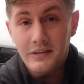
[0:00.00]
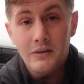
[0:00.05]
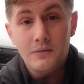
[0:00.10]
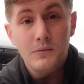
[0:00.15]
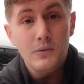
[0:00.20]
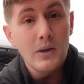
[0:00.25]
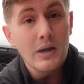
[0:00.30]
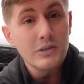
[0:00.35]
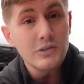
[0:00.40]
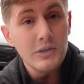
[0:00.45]

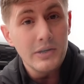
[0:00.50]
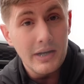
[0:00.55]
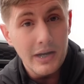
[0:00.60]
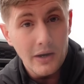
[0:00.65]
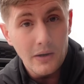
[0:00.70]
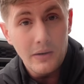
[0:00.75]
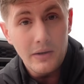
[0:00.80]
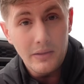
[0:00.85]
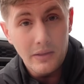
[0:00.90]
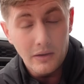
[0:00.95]
if you actually
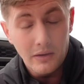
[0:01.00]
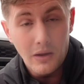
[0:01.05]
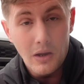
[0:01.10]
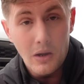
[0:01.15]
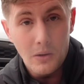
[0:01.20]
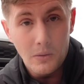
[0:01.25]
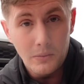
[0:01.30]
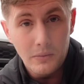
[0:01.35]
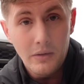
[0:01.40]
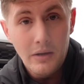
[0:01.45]
carry the
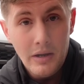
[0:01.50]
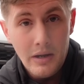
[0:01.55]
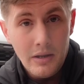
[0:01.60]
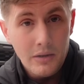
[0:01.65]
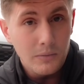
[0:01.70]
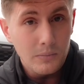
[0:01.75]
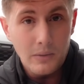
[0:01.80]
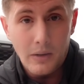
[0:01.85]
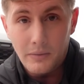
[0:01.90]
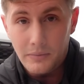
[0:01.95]
loan
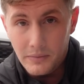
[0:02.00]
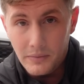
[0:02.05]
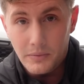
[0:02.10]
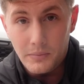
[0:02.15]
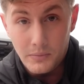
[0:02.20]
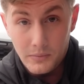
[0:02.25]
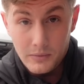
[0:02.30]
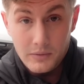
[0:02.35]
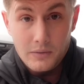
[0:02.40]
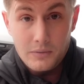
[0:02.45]

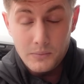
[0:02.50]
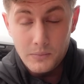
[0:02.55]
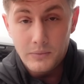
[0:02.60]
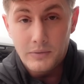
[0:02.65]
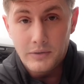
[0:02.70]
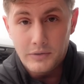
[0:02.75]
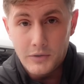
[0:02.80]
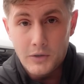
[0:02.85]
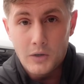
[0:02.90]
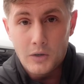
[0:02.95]
through
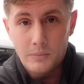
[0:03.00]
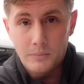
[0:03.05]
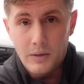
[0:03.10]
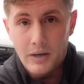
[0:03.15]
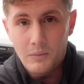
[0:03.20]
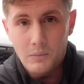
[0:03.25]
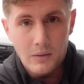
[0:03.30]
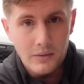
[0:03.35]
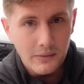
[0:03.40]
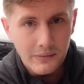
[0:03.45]
to term,
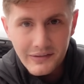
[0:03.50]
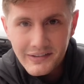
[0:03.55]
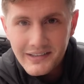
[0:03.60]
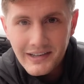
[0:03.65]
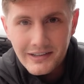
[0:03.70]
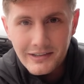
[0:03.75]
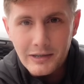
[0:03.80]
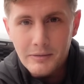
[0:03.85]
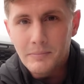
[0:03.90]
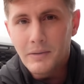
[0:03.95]
right? Whether it's
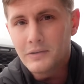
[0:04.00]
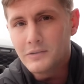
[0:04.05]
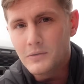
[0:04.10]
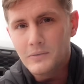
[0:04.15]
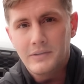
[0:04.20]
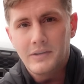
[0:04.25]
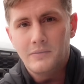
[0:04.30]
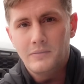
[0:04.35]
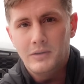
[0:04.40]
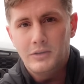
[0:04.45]
60 months or
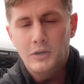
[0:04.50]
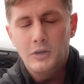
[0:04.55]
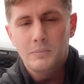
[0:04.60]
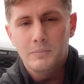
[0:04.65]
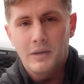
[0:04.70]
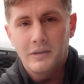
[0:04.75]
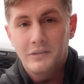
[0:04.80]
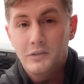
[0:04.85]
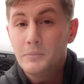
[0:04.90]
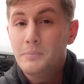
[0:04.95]
72
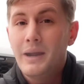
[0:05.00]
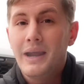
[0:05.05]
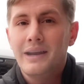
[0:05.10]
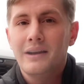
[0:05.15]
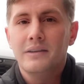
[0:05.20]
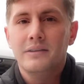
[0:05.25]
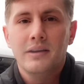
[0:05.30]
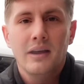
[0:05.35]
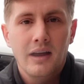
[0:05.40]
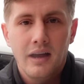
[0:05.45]
months, you're paying
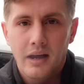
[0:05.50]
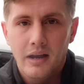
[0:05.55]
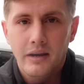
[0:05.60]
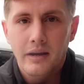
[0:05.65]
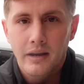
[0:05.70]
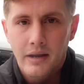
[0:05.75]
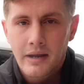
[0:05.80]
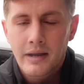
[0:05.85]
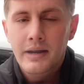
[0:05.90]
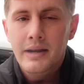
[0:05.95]
a
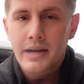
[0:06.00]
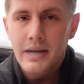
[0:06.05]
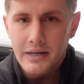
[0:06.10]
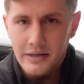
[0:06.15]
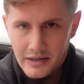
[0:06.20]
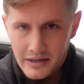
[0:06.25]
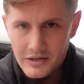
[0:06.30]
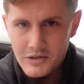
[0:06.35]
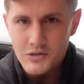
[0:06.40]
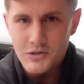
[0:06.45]
ton in
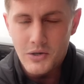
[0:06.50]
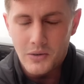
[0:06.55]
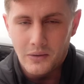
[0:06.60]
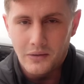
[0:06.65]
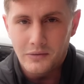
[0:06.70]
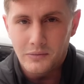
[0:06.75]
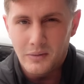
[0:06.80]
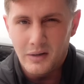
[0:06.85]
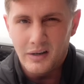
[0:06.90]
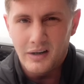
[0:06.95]

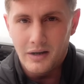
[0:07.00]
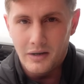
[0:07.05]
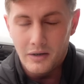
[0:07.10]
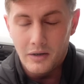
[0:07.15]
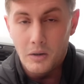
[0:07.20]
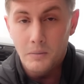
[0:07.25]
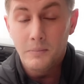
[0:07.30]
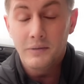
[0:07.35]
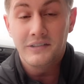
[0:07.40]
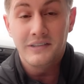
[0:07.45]
insurance, right?
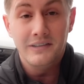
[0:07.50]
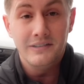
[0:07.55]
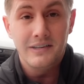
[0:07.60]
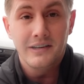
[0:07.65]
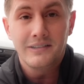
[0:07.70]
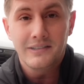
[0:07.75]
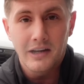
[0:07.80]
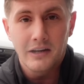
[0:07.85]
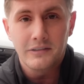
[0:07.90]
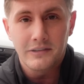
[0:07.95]
Almost a
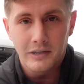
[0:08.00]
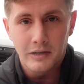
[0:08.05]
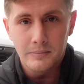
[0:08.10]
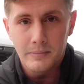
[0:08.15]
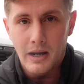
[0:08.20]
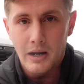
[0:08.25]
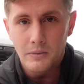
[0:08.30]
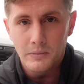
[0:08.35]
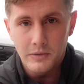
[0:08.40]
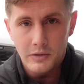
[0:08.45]
disgusting
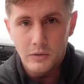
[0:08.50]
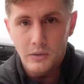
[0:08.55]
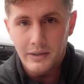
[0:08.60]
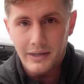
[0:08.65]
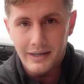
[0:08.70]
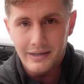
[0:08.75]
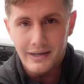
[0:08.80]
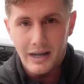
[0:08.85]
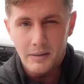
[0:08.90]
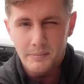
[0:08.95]
amount when you look
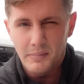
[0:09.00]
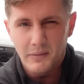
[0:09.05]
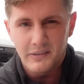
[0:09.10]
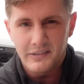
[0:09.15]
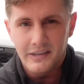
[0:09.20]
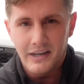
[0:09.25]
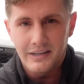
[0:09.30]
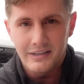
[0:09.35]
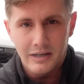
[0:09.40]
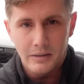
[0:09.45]
at 9%,
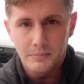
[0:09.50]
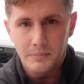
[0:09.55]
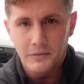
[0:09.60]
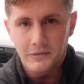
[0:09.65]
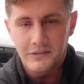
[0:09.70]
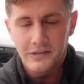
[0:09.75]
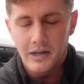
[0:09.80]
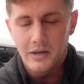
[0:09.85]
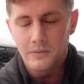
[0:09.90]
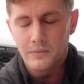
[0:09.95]

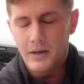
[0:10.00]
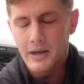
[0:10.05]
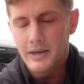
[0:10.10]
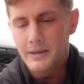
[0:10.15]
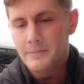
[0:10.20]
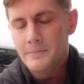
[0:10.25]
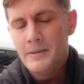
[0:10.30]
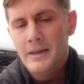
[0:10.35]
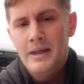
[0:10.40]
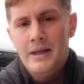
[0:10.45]
10%, right?